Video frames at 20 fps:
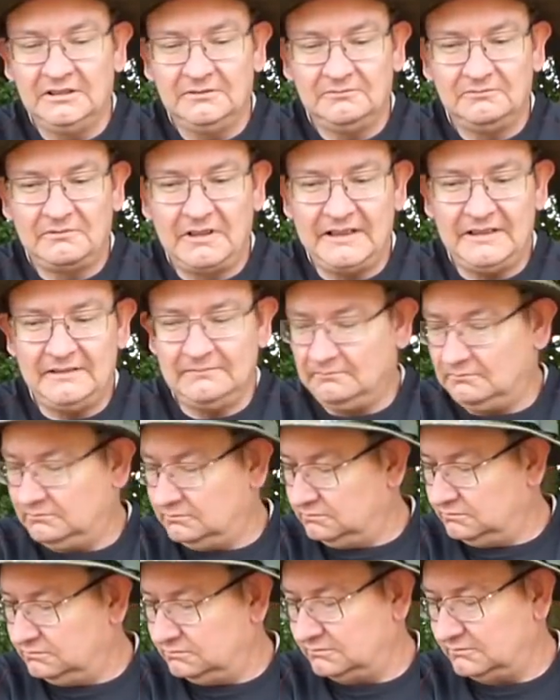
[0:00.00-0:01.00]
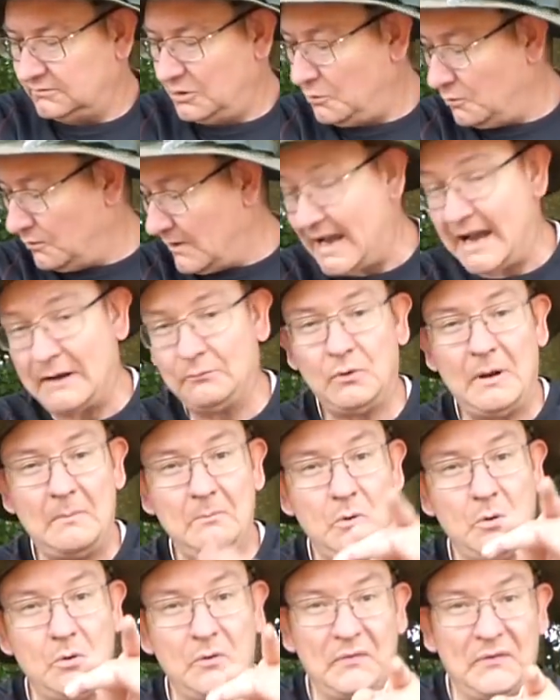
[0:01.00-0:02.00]
Right, oh, one
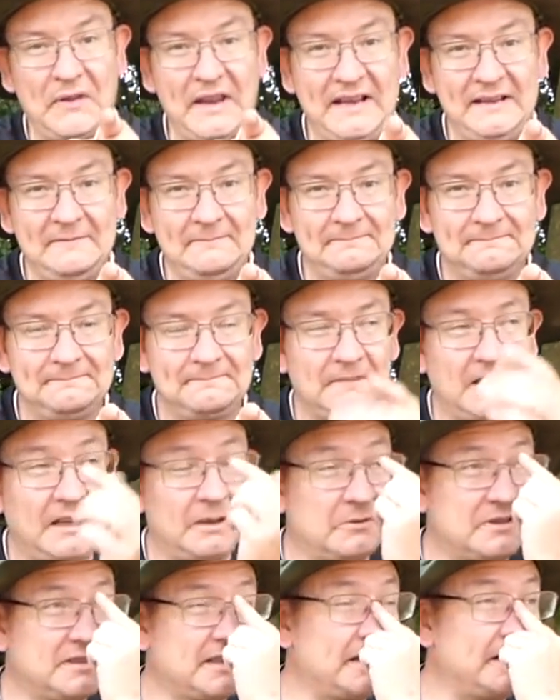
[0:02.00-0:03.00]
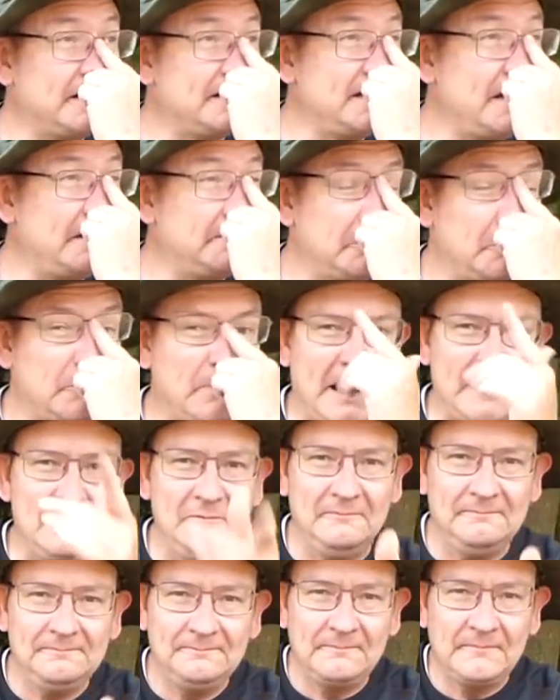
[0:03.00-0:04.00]
more thing I was going to tell you about.
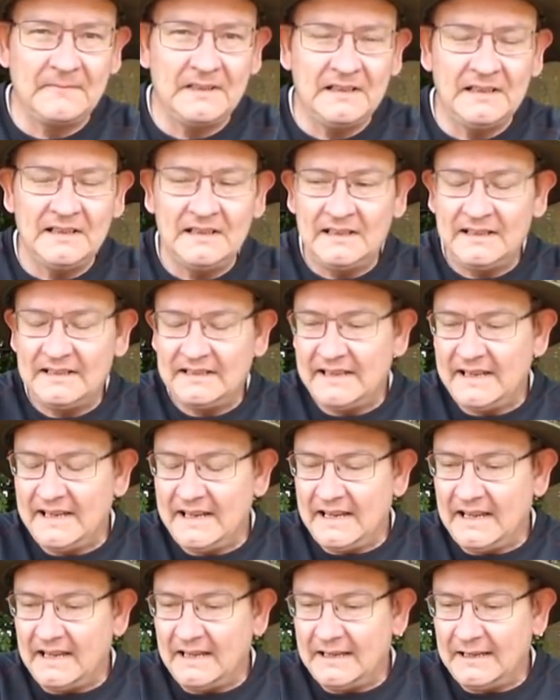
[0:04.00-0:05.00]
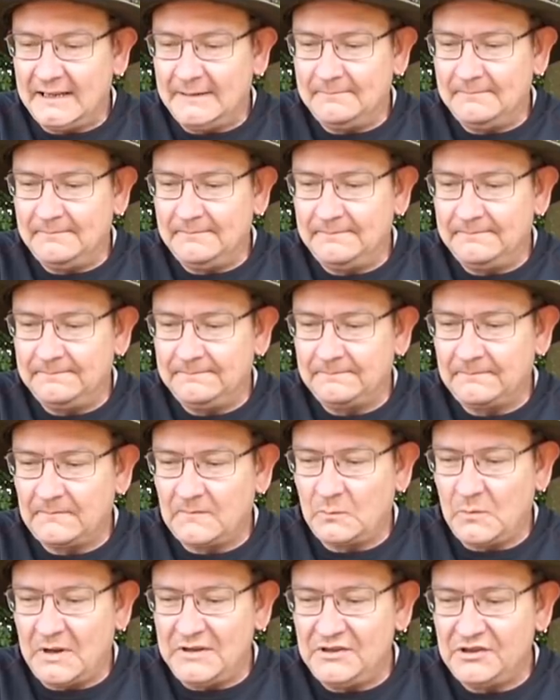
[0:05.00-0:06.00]
The
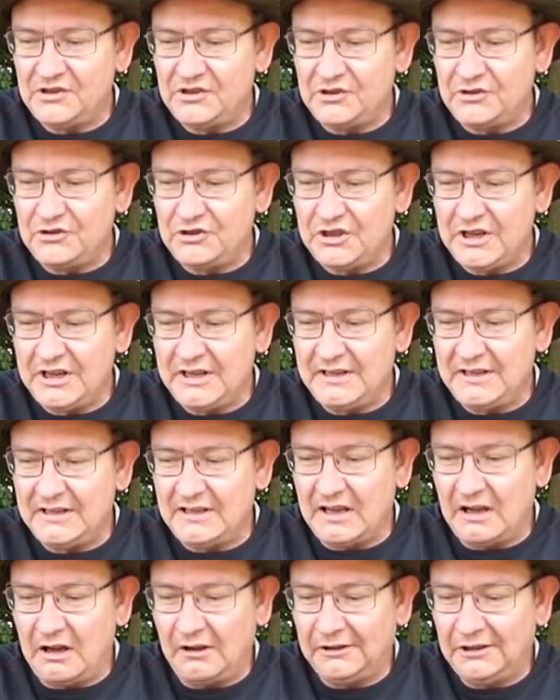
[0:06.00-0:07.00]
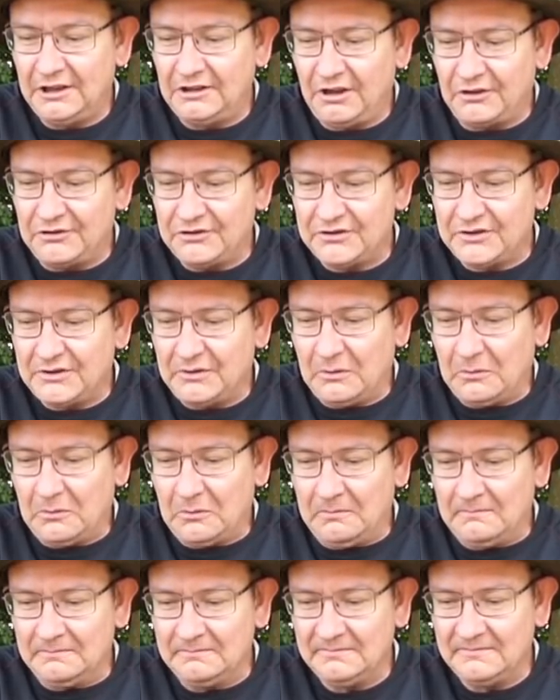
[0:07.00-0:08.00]
when searching
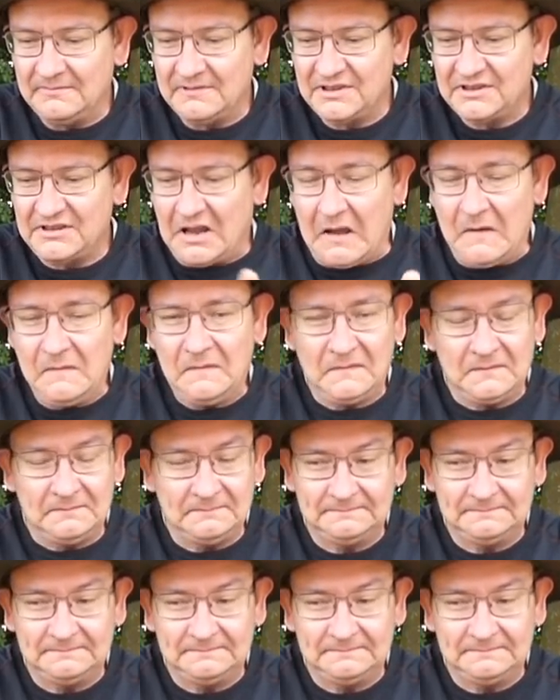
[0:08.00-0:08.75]
archaeological stuff,